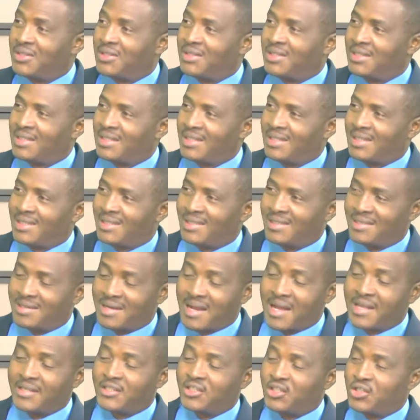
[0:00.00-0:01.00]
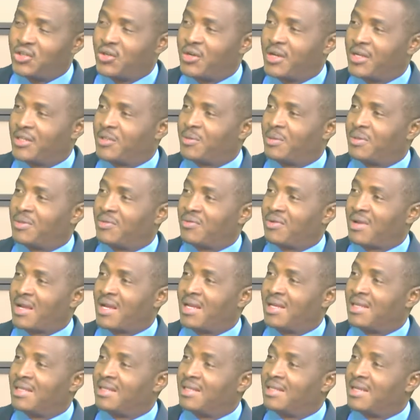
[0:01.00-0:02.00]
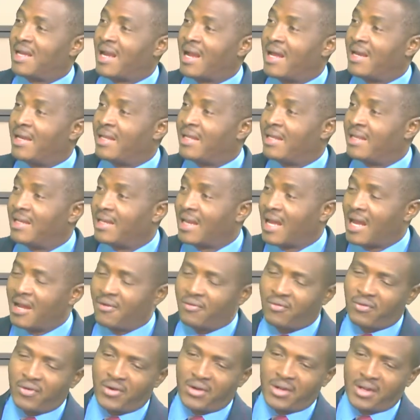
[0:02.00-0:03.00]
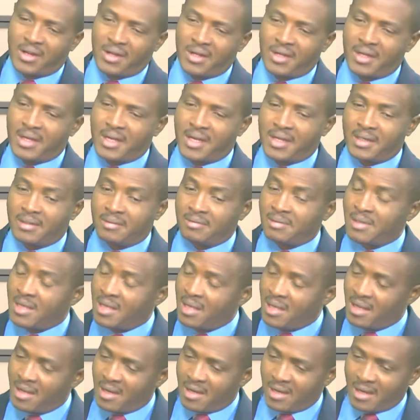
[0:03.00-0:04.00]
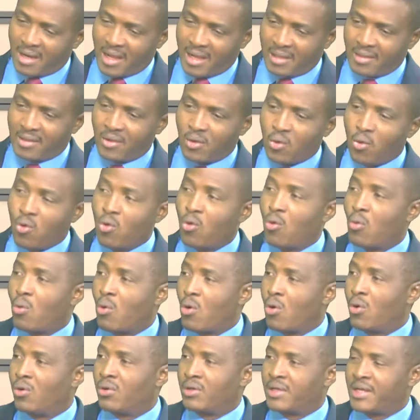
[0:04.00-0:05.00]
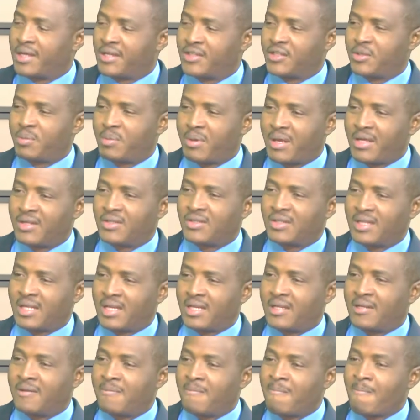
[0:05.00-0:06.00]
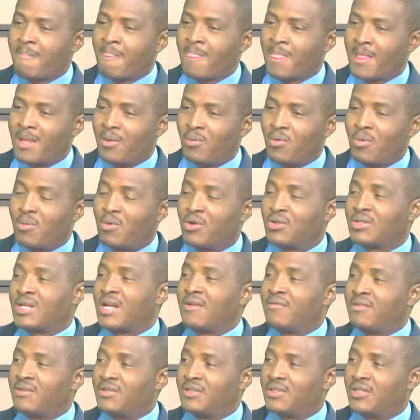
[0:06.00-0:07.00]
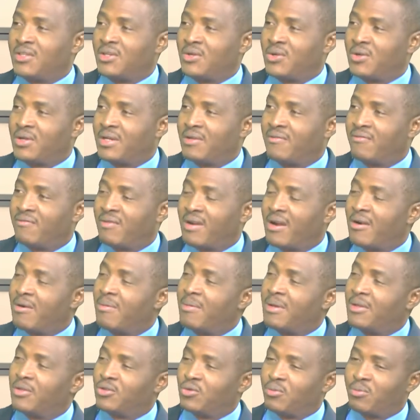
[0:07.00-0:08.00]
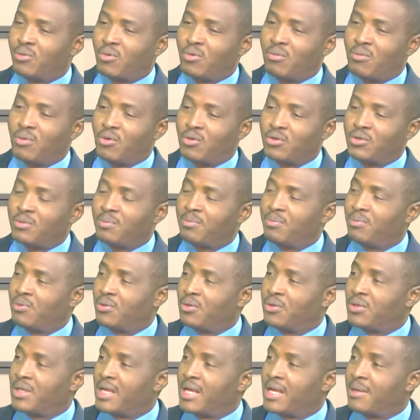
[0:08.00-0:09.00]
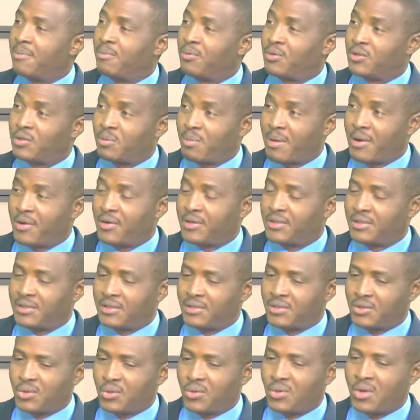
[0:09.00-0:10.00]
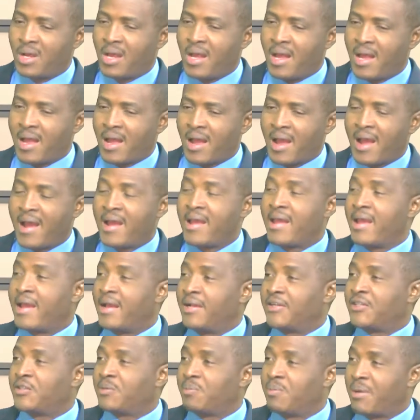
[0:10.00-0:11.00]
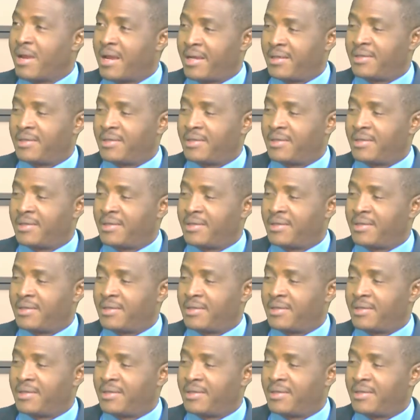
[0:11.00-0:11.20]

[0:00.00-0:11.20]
in Nigeria specifically, and in Africa, and like the whole world expects that we must have a secured environment to promote prosperity. So I expect